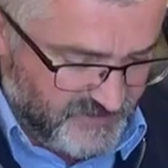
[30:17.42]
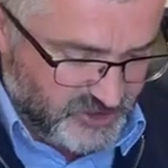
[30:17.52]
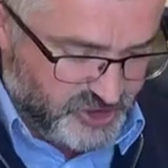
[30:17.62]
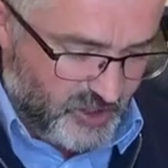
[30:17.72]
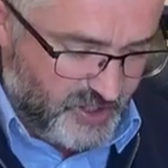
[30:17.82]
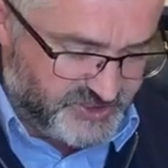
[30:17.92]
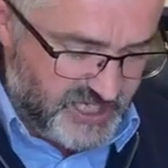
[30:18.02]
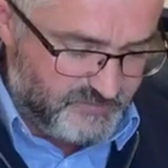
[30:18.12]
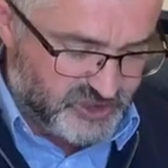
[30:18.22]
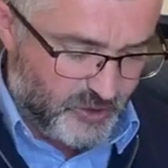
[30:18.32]

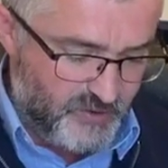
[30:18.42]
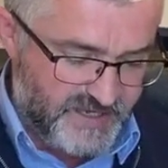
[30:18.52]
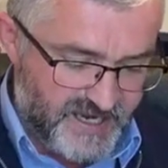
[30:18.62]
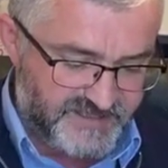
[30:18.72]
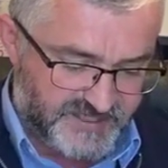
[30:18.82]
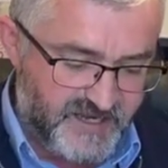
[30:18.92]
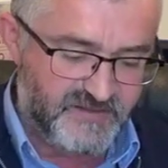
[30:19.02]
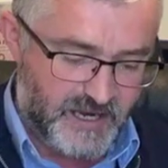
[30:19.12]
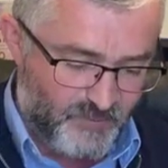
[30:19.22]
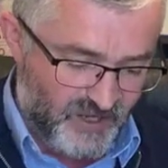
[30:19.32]
James 2:19,
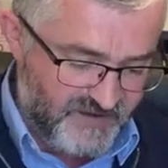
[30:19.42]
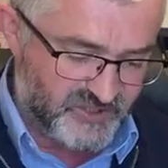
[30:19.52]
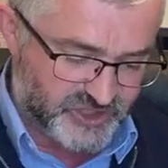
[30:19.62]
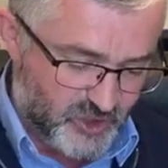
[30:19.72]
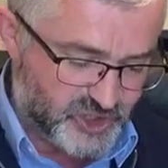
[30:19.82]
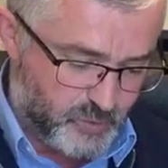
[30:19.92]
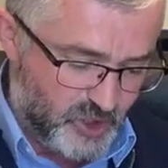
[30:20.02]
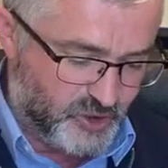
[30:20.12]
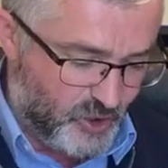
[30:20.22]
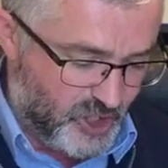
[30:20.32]
thou believest there is
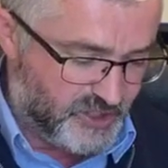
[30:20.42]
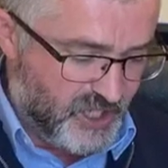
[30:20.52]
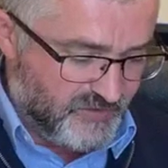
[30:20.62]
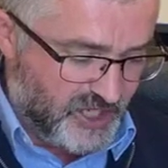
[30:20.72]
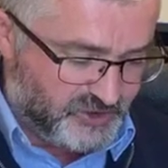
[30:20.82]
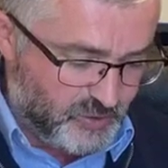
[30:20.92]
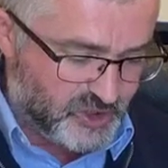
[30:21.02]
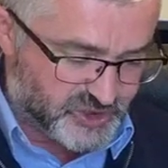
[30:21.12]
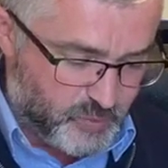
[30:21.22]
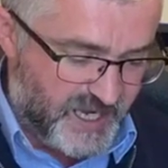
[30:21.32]
one God, thou
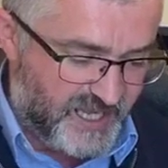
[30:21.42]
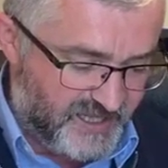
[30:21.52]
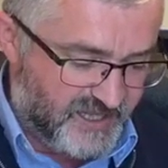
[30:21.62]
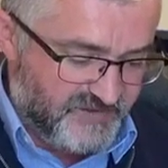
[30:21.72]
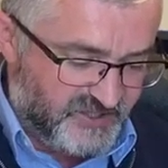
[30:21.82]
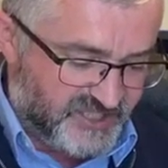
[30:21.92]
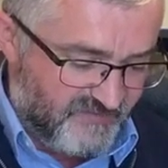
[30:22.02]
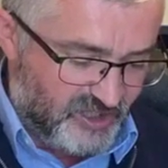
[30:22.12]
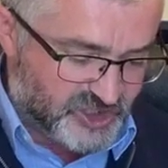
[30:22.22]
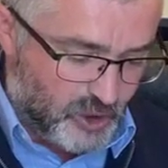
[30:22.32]
doest well. The
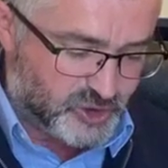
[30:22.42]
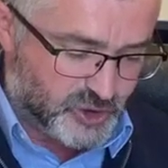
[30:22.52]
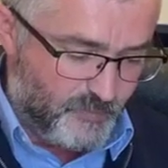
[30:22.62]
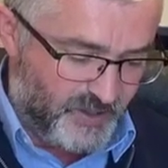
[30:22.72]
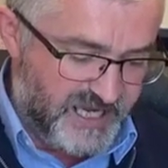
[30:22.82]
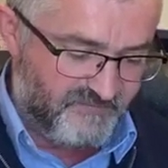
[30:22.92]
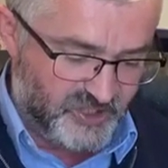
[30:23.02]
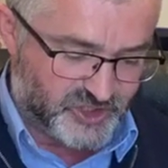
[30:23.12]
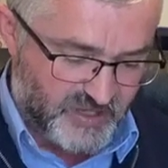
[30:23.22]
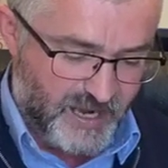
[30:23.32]
devils also believe
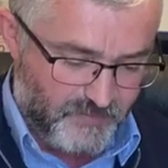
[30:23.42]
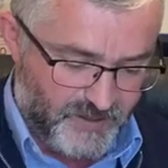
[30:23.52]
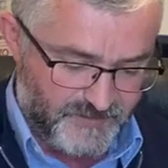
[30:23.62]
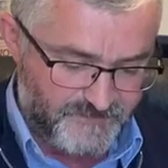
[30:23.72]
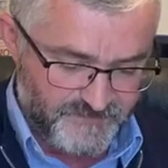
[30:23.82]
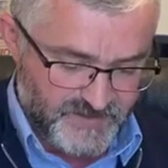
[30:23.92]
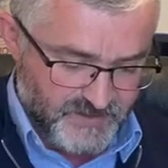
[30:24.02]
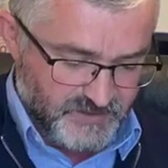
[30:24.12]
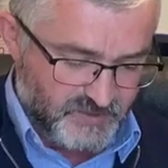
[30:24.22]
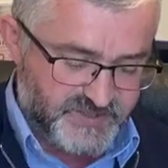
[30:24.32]
and tremble.
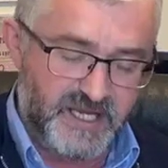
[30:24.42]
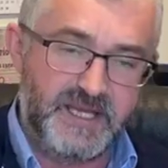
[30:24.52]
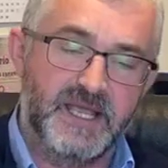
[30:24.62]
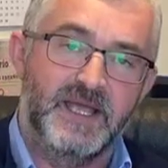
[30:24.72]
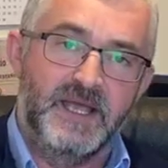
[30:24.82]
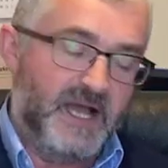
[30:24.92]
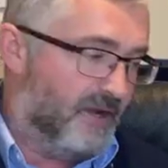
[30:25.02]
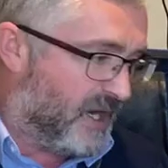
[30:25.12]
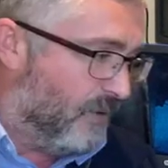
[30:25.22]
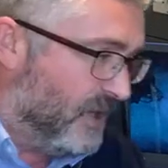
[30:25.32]
You see,
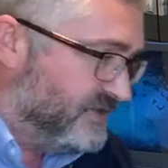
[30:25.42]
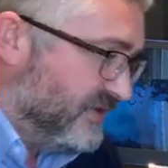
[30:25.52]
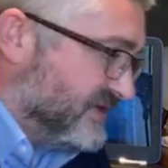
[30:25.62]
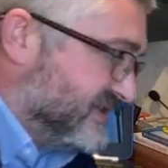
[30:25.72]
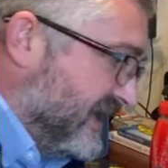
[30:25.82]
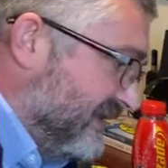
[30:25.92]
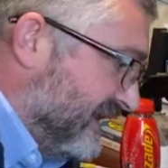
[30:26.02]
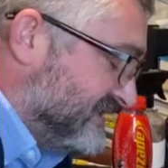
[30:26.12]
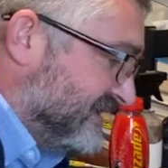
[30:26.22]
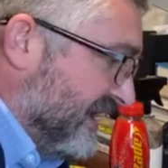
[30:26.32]
I want you to see
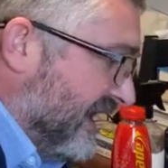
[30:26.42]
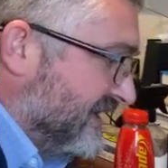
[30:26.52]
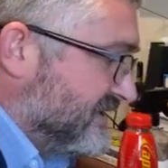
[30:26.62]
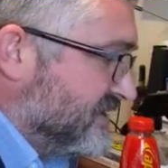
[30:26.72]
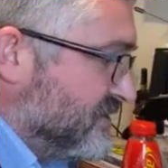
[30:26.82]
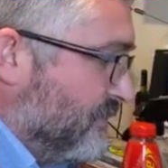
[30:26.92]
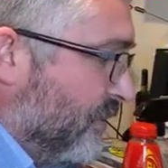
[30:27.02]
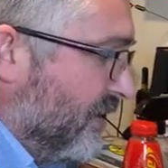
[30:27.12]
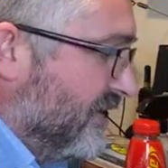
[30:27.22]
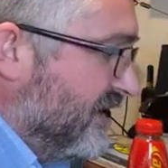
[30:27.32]
this tonight. This is
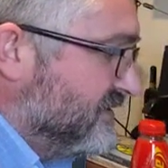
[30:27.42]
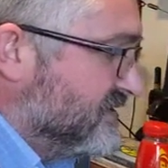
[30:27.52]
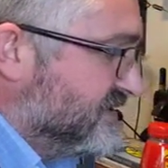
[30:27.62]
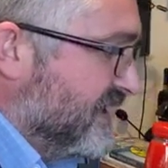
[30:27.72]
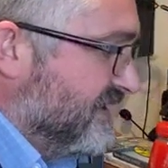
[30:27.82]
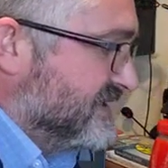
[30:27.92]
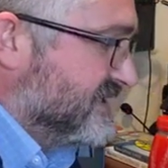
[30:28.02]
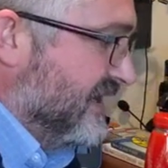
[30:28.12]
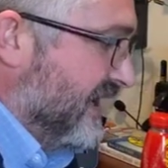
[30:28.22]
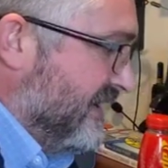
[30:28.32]
important that you see this
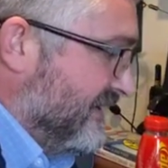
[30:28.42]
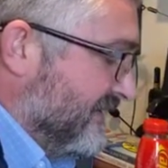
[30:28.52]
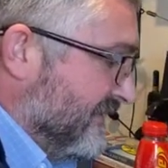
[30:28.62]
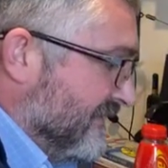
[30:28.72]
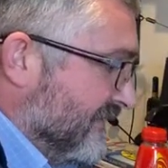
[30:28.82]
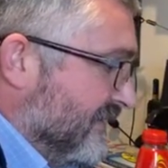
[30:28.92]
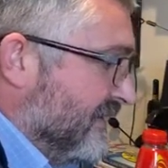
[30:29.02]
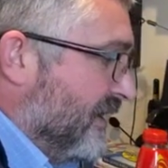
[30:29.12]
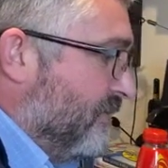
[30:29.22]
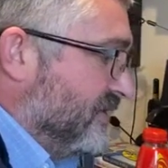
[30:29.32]
tonight.
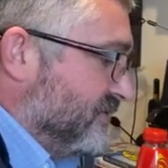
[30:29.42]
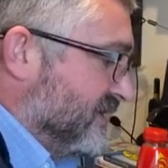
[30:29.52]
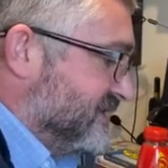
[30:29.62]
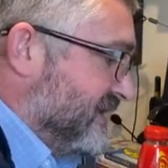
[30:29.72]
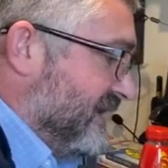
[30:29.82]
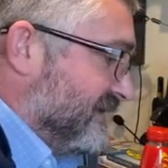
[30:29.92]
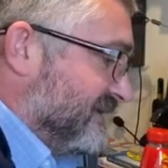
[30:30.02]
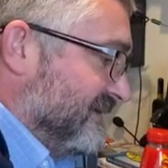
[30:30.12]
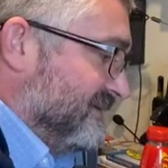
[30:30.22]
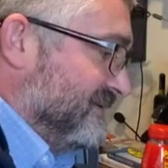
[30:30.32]
I want you to see it.
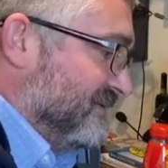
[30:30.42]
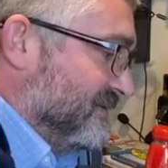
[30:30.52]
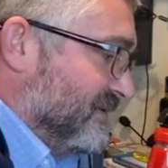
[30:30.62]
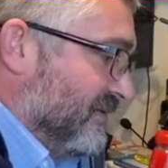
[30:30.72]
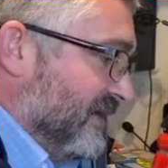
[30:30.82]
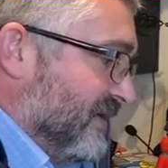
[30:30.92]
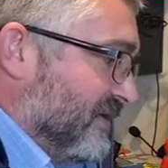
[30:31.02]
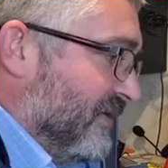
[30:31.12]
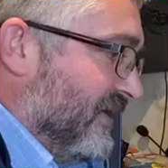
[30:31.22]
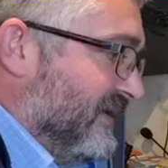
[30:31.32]
Oh, glory to
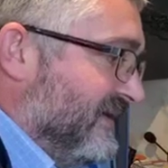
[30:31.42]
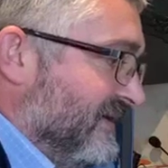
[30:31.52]
God.